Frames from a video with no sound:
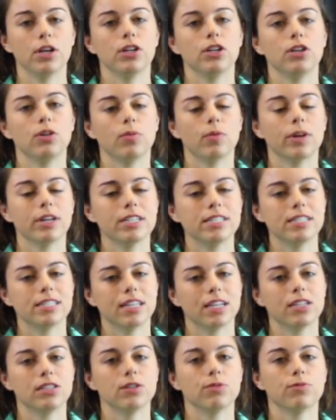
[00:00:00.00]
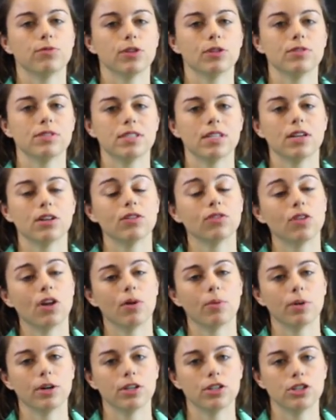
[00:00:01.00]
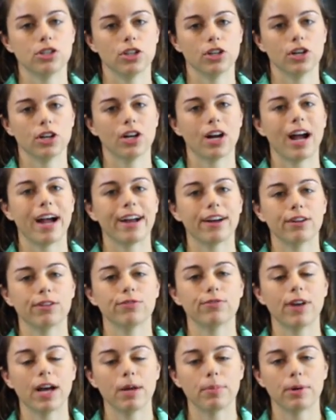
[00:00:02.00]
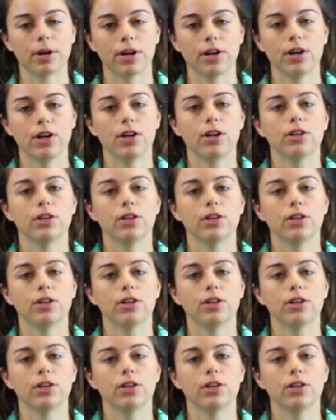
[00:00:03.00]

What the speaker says: You want to stick to fruits that are lower in sugar, higher in fiber.